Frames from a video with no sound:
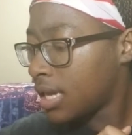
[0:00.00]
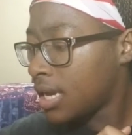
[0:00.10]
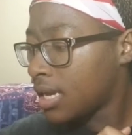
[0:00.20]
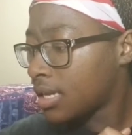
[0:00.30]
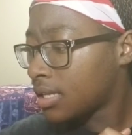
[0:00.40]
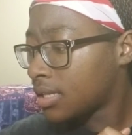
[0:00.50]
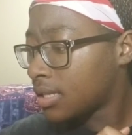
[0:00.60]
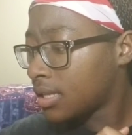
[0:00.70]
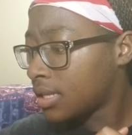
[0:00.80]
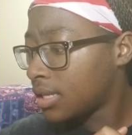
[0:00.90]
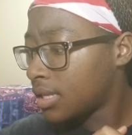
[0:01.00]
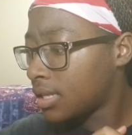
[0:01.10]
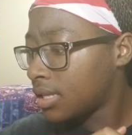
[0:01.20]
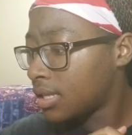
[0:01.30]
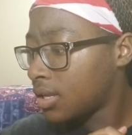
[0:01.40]
they
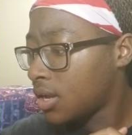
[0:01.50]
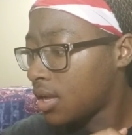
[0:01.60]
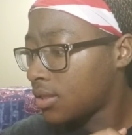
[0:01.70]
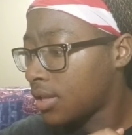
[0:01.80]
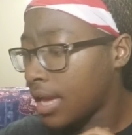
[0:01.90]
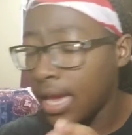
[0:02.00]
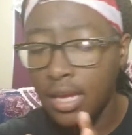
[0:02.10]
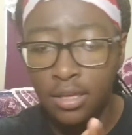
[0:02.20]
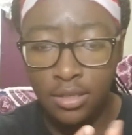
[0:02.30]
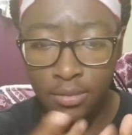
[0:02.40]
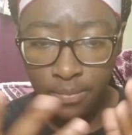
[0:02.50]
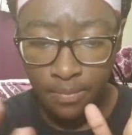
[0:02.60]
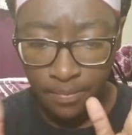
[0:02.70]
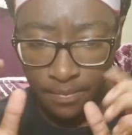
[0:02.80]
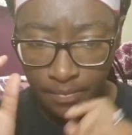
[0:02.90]
the eggs.
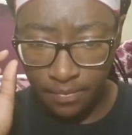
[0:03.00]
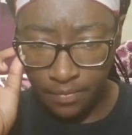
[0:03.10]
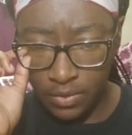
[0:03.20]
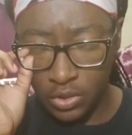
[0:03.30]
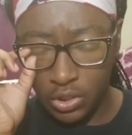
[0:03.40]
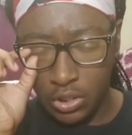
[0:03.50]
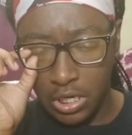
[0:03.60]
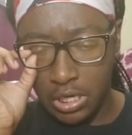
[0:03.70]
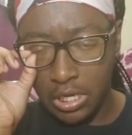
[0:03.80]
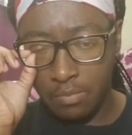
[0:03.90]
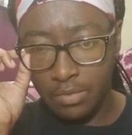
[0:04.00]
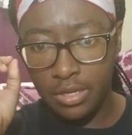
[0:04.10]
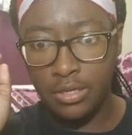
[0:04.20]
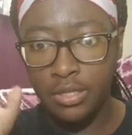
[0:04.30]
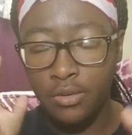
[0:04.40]
Trying to keep
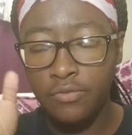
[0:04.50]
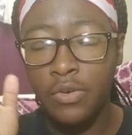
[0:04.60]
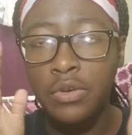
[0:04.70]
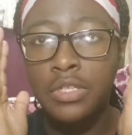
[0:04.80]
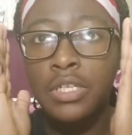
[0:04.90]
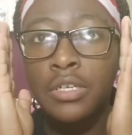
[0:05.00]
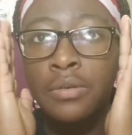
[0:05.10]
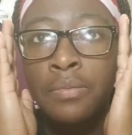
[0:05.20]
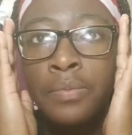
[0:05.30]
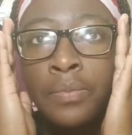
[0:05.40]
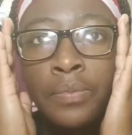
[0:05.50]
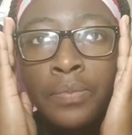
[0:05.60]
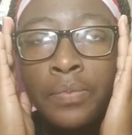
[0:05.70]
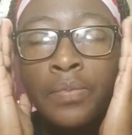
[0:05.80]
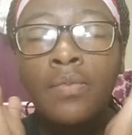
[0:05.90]
myself focused here.
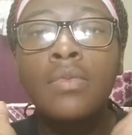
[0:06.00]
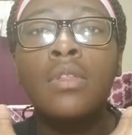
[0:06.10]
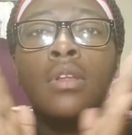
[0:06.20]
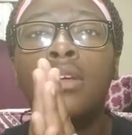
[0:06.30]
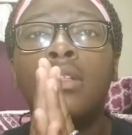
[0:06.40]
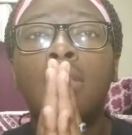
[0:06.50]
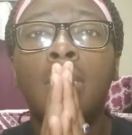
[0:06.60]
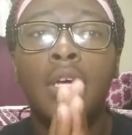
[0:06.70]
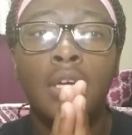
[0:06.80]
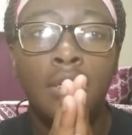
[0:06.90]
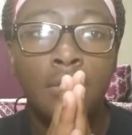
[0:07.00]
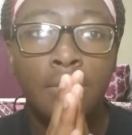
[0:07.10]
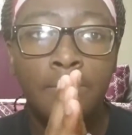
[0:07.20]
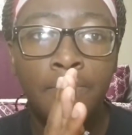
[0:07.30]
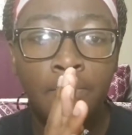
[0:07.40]
The
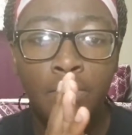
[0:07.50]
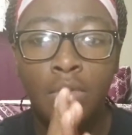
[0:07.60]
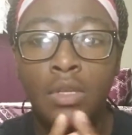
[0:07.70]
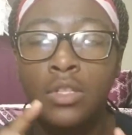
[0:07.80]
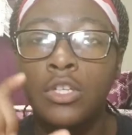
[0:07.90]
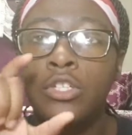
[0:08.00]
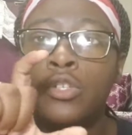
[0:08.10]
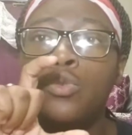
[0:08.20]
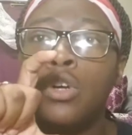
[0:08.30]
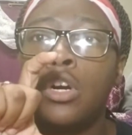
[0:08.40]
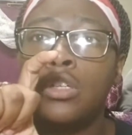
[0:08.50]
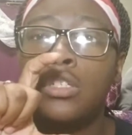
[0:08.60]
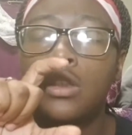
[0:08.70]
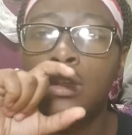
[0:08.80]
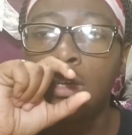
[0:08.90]
eggs. There's two
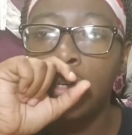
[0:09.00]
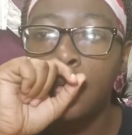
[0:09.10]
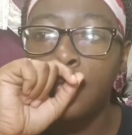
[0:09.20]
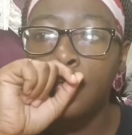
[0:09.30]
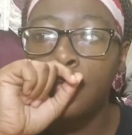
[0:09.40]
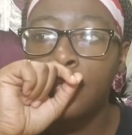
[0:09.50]
cartons of